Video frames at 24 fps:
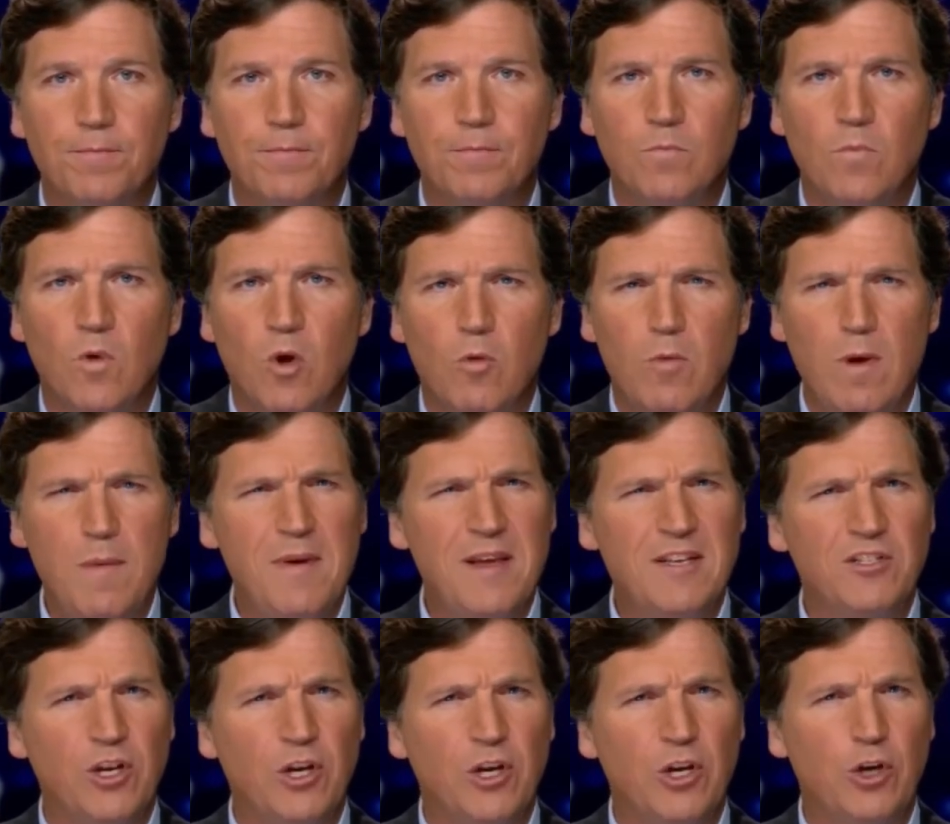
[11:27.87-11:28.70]
Or maybe
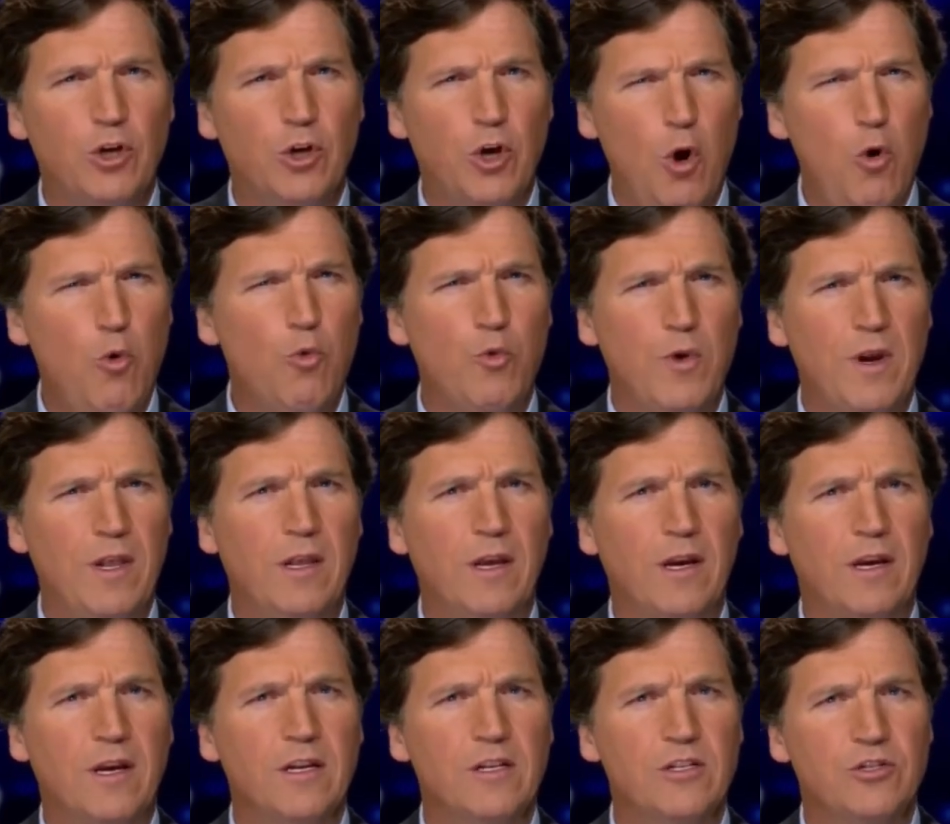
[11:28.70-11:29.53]
it's a
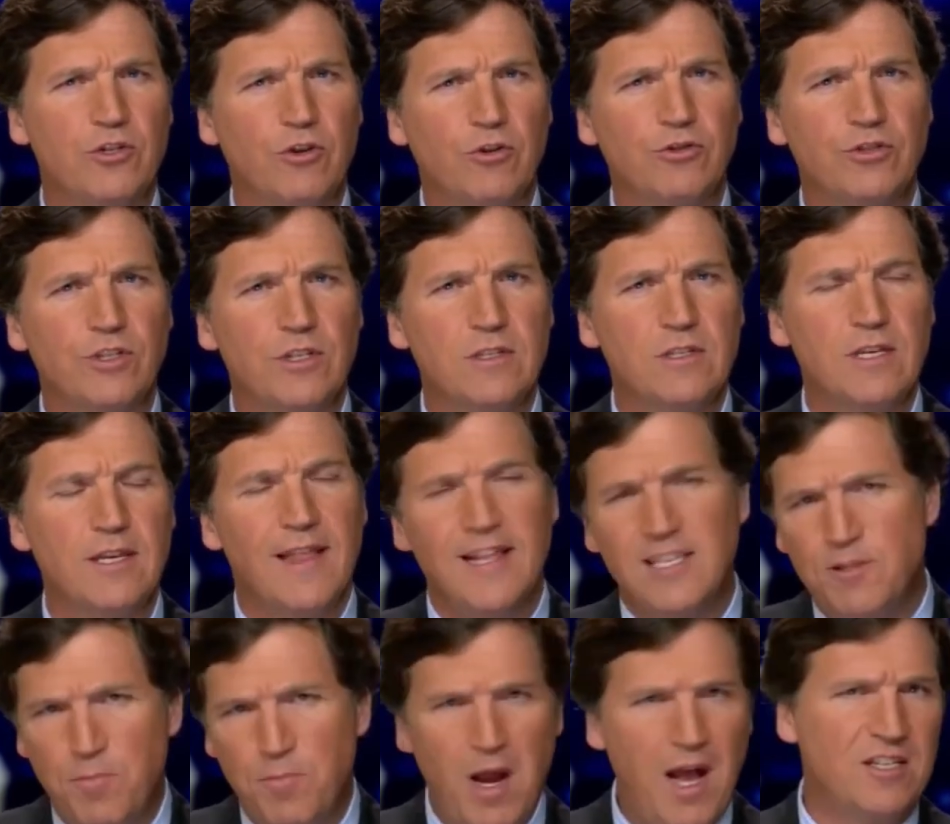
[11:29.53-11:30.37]
guerrilla insurgency.
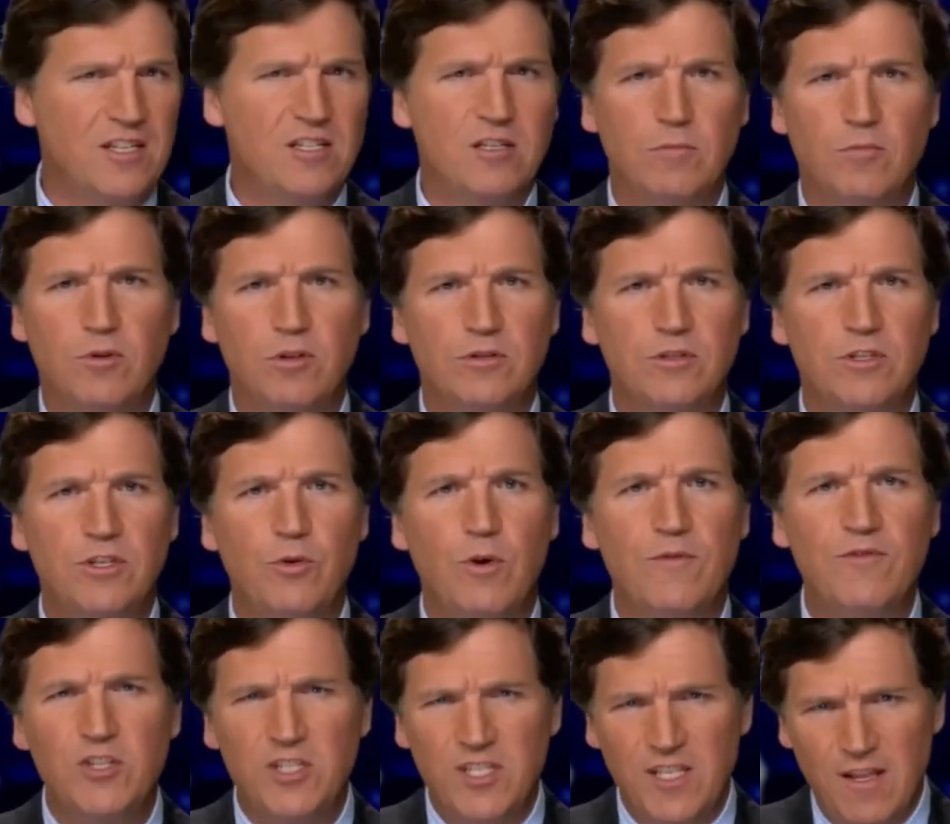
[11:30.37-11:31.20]
That's possible, too.
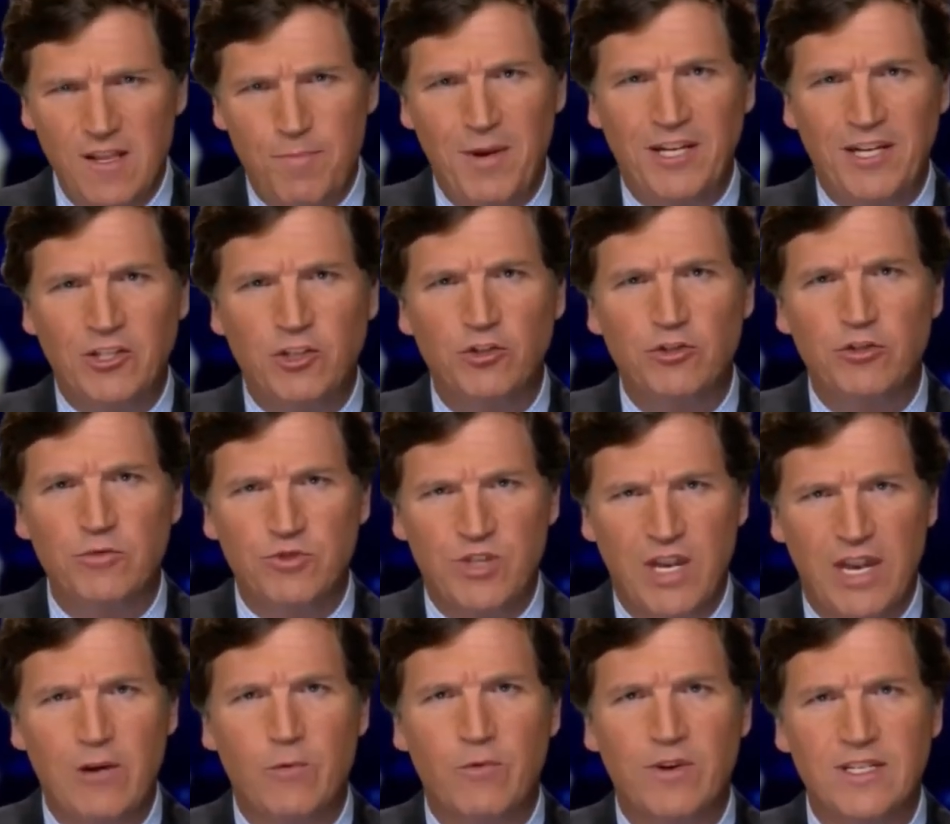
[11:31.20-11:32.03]
Have you seen the pictures from
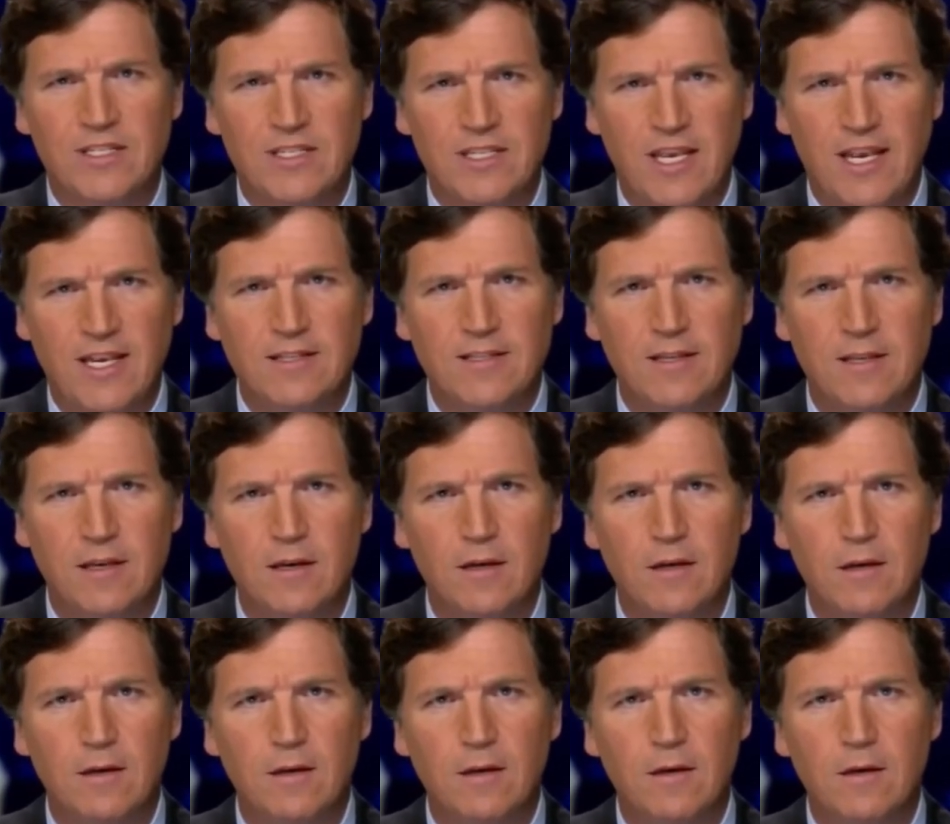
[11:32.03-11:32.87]
January 6th?
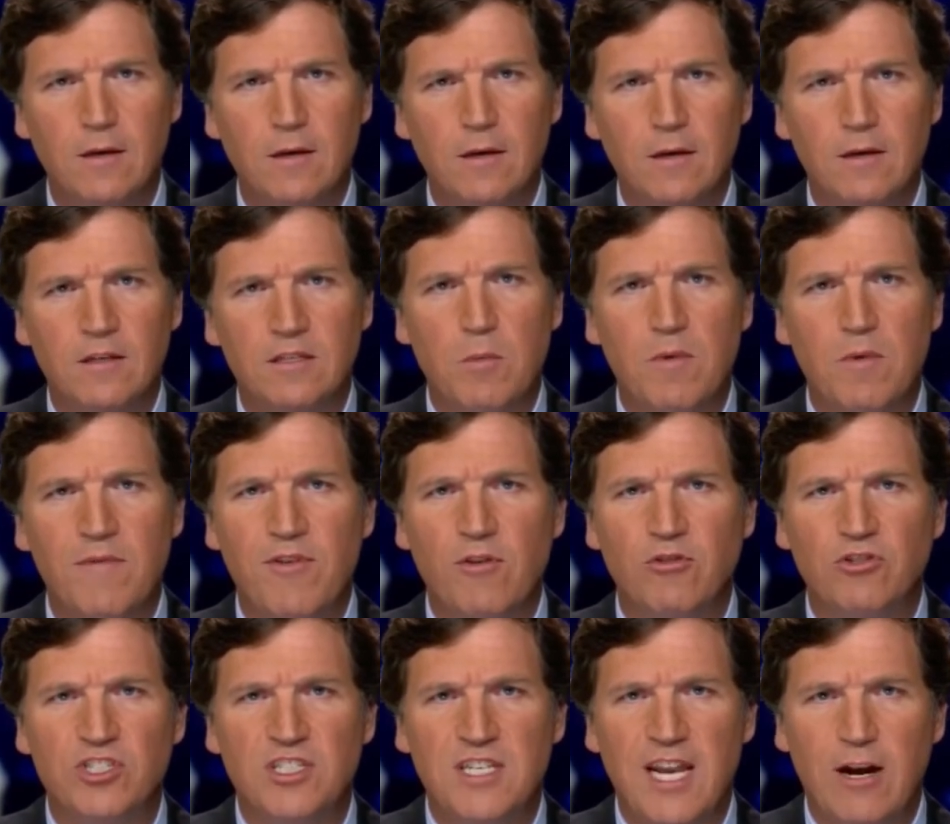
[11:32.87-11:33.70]
Some of
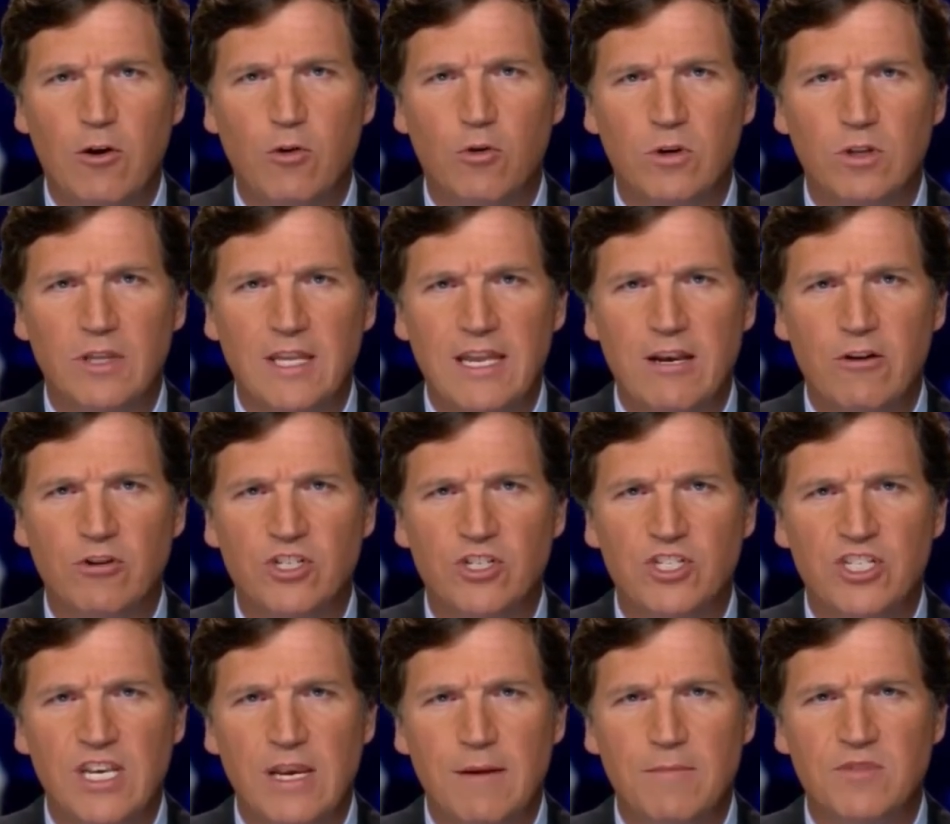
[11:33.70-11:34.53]
those terror
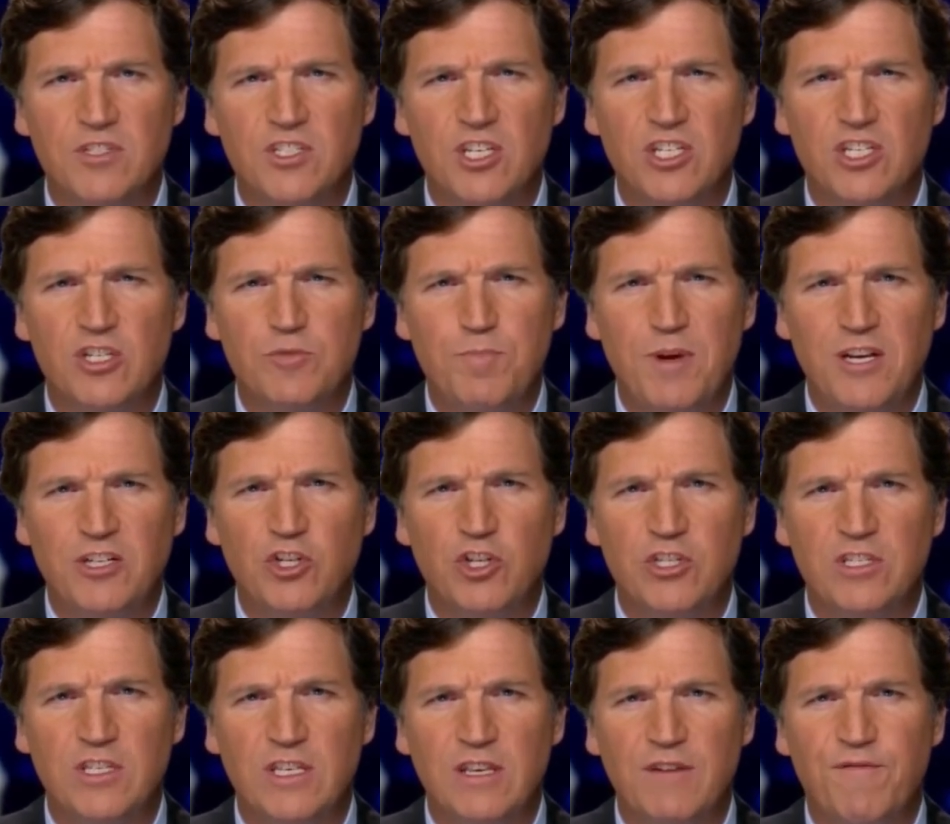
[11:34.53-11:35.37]
leaders seem
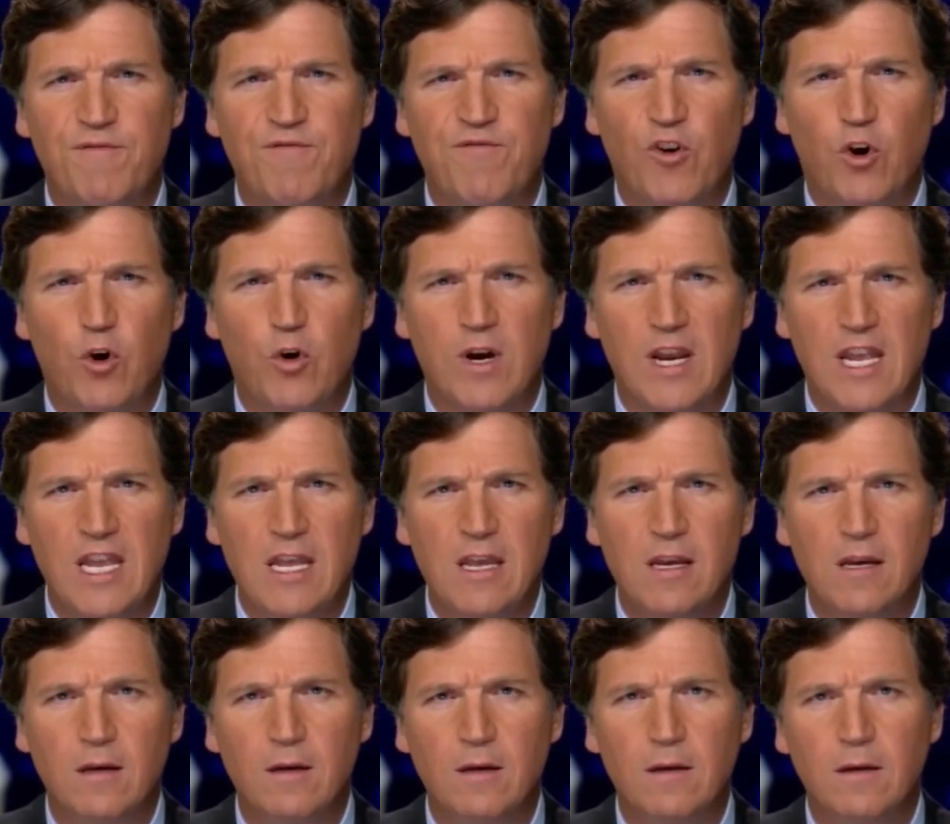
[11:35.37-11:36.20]
suspiciously furry.